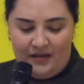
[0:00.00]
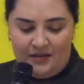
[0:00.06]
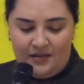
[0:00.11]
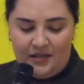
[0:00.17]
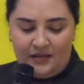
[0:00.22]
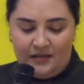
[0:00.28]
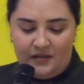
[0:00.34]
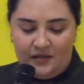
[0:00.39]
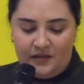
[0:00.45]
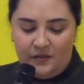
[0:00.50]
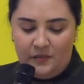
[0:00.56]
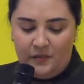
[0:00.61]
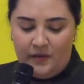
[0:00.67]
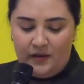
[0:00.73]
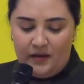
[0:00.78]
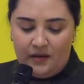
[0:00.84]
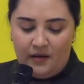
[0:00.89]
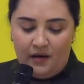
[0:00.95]
Jessie's
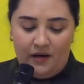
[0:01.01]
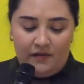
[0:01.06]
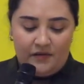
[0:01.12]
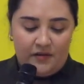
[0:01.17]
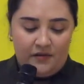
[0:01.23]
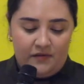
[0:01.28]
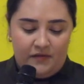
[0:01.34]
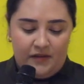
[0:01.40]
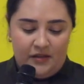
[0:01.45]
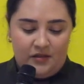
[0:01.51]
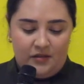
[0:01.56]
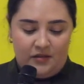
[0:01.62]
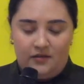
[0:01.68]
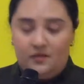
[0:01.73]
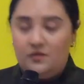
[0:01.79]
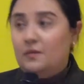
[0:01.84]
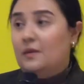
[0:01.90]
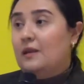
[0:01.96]
work often
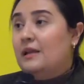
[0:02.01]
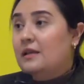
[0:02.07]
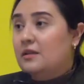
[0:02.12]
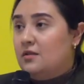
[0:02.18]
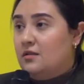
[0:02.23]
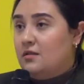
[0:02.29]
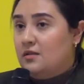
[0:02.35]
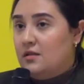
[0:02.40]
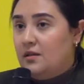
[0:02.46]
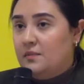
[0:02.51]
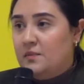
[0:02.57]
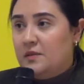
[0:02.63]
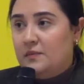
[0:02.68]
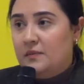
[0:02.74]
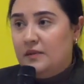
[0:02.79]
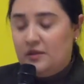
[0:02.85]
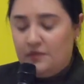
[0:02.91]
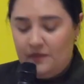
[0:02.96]
features relationships
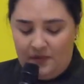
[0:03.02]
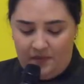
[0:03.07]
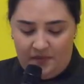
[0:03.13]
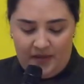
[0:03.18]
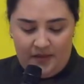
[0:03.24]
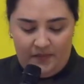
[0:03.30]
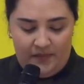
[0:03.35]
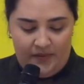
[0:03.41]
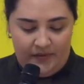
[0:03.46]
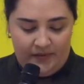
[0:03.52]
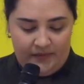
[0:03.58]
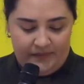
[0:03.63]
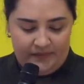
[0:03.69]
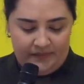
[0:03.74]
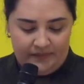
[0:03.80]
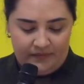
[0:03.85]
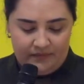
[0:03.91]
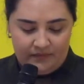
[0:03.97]
between people,
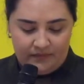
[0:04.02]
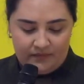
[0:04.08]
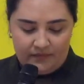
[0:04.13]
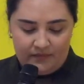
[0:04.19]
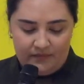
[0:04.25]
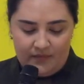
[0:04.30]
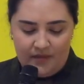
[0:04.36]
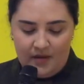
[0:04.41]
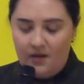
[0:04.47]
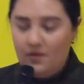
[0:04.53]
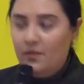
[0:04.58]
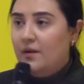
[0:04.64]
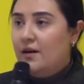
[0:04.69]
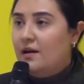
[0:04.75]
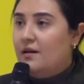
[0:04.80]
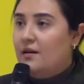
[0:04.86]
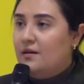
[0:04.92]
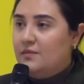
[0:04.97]

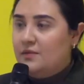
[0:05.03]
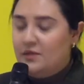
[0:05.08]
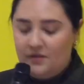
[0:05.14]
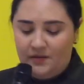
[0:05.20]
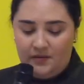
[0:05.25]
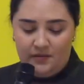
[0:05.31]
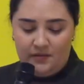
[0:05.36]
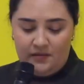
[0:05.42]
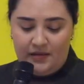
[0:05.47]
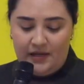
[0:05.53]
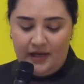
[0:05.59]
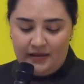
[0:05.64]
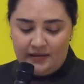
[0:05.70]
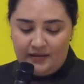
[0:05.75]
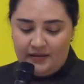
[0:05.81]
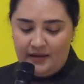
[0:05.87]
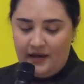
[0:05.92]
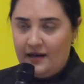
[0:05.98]
when it comes to
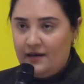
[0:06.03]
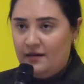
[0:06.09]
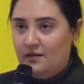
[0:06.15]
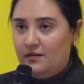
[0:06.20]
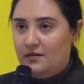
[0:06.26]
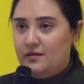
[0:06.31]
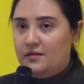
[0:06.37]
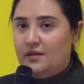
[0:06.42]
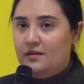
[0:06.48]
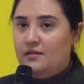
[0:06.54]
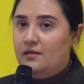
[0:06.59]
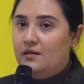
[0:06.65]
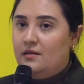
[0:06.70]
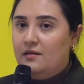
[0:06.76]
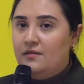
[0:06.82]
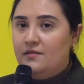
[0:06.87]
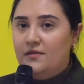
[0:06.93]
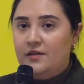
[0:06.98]
textiles and
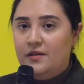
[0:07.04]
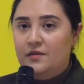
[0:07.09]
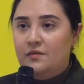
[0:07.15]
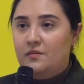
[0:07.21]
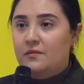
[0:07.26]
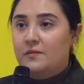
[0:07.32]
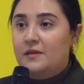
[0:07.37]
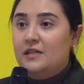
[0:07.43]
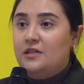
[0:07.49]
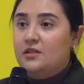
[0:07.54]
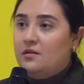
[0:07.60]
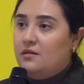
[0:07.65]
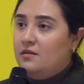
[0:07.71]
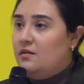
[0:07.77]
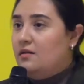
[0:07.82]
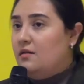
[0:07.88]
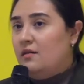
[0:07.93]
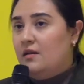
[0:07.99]
none of it
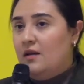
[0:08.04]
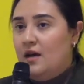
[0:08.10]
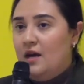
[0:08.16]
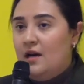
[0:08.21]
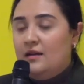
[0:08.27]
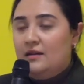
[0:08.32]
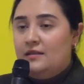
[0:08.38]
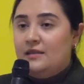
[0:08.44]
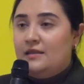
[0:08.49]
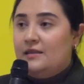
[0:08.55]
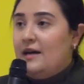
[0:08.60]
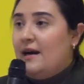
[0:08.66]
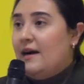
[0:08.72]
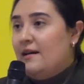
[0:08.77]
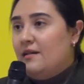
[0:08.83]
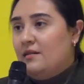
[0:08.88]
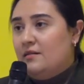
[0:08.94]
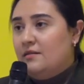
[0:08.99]
regional
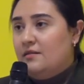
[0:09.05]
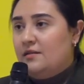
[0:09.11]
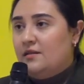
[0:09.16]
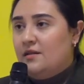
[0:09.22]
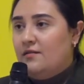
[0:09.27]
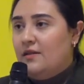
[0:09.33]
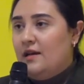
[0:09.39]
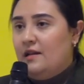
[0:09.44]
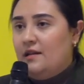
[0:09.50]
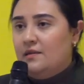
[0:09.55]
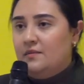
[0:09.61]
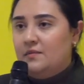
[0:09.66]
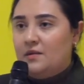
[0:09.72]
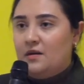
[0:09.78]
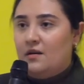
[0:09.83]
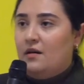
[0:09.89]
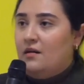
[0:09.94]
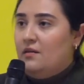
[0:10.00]
styles
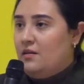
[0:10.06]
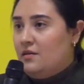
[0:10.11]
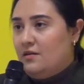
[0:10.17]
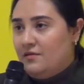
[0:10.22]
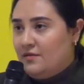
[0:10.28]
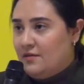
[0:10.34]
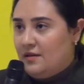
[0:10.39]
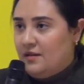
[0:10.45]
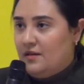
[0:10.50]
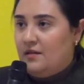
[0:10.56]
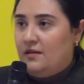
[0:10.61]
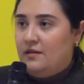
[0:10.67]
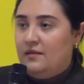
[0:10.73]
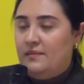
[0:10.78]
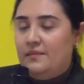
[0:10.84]
developed all over.